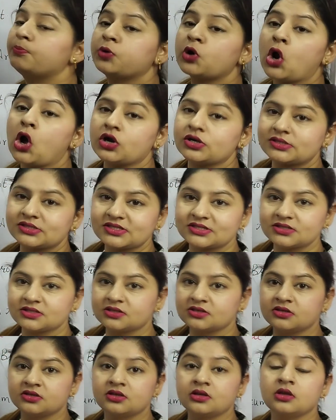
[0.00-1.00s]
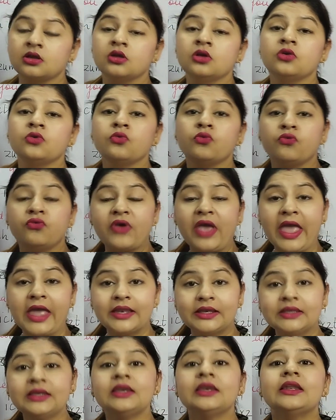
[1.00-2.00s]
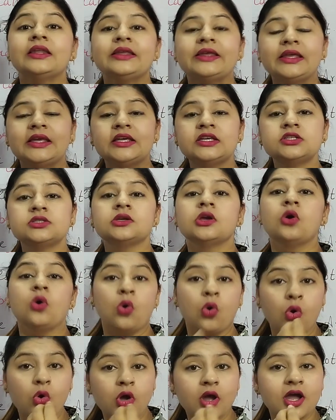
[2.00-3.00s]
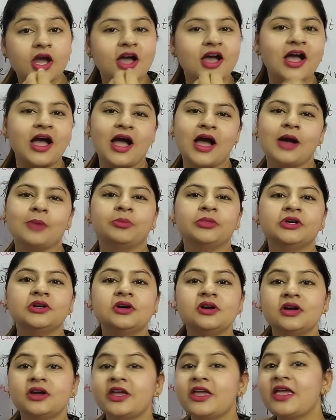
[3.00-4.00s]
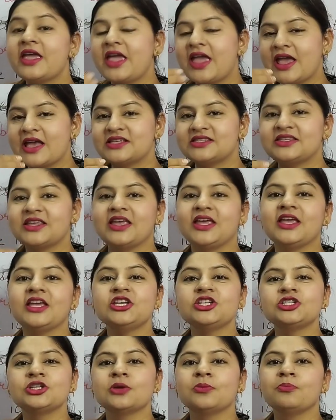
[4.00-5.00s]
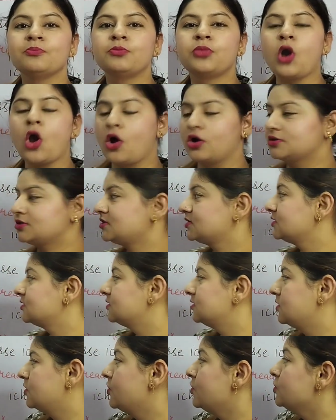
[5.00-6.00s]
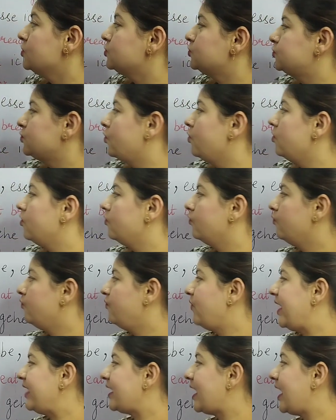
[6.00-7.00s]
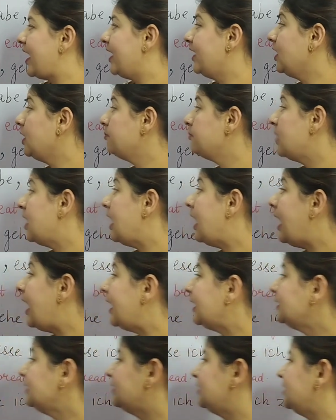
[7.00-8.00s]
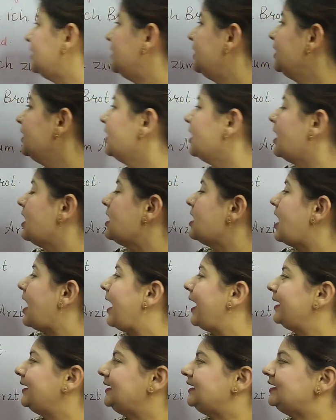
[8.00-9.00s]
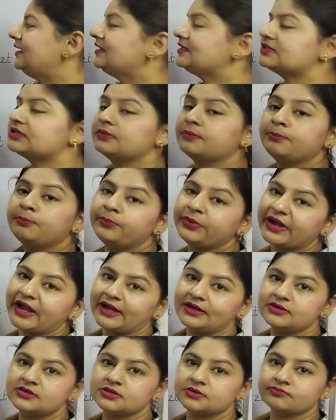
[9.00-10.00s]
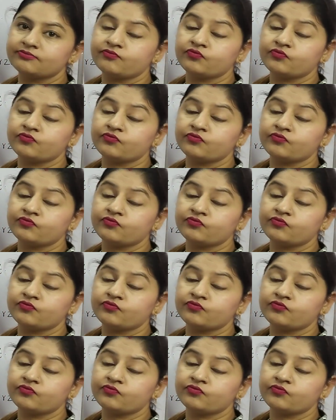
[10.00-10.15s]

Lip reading: Brot. Wenn ich Hunger habe, esse ich Brot. So when I am hungry, I eat bread.